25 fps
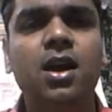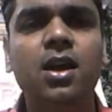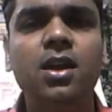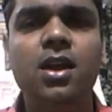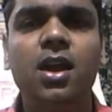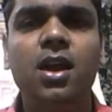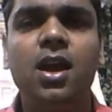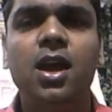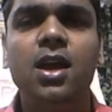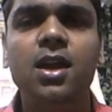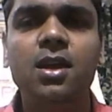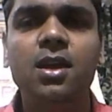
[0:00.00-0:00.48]

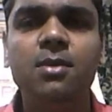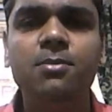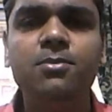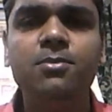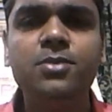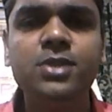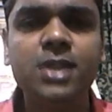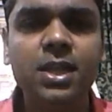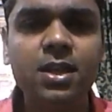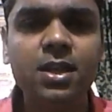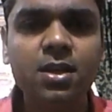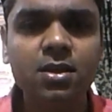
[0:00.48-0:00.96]
I
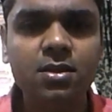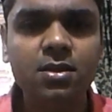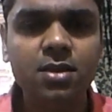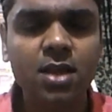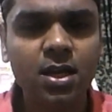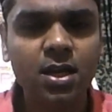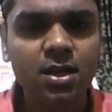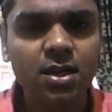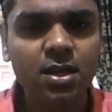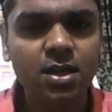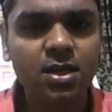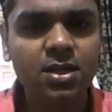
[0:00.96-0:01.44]
am saying
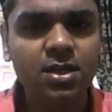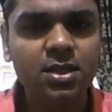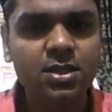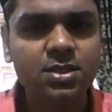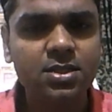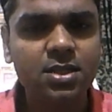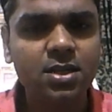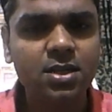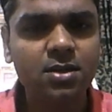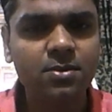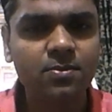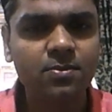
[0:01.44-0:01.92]
that it
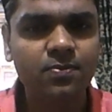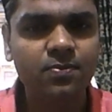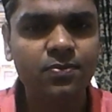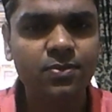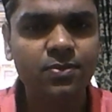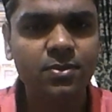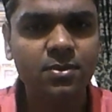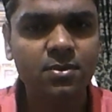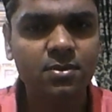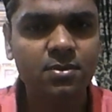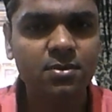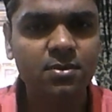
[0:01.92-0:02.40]
is a
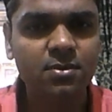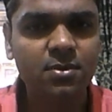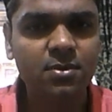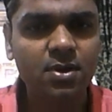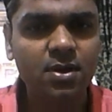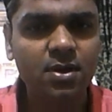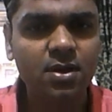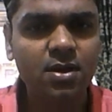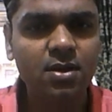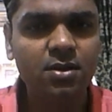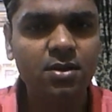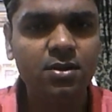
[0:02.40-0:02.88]

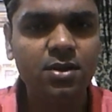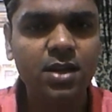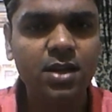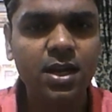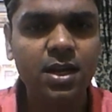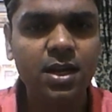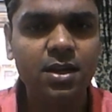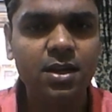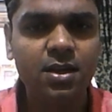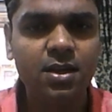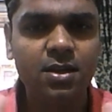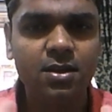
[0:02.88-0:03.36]

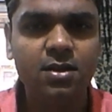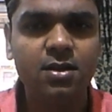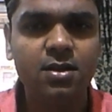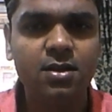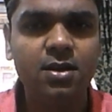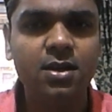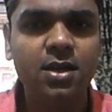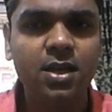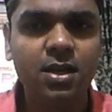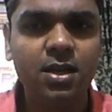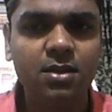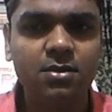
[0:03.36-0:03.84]
dead end
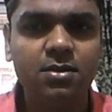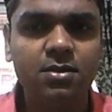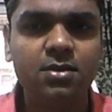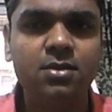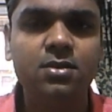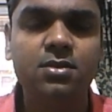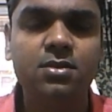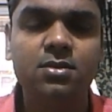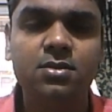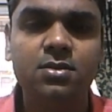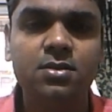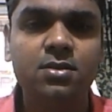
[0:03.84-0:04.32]
again.
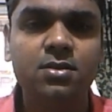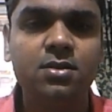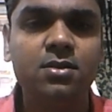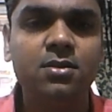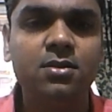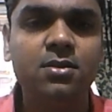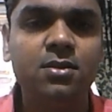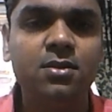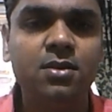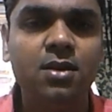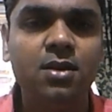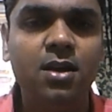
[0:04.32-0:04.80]

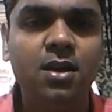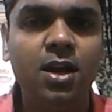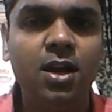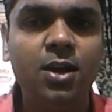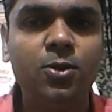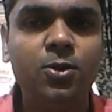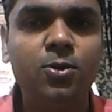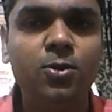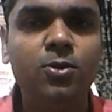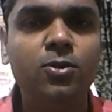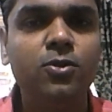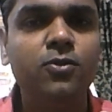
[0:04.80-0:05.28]
I
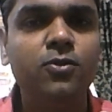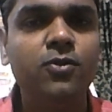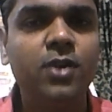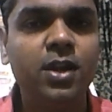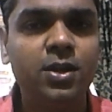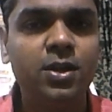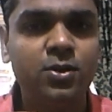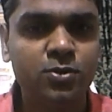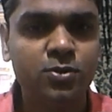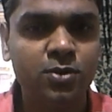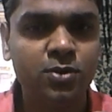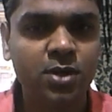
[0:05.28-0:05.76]
don't know where
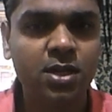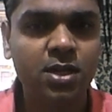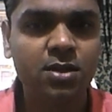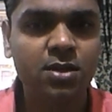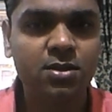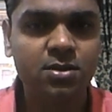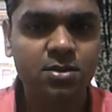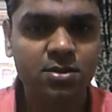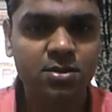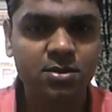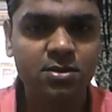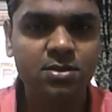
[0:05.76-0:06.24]
to
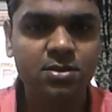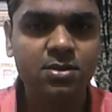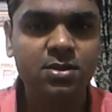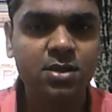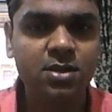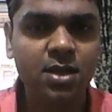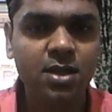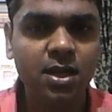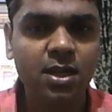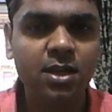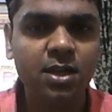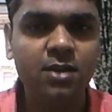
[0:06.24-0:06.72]

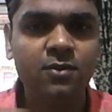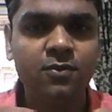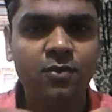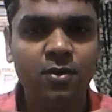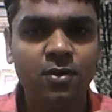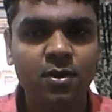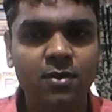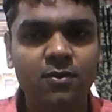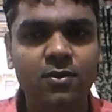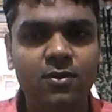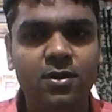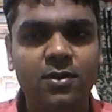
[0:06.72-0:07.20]
take it
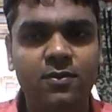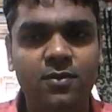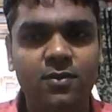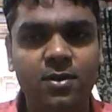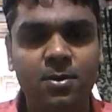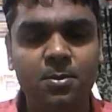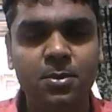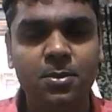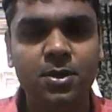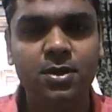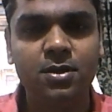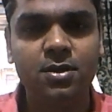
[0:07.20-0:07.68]
forward from
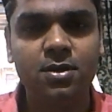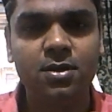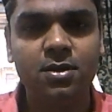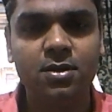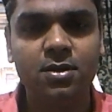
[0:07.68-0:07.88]
here.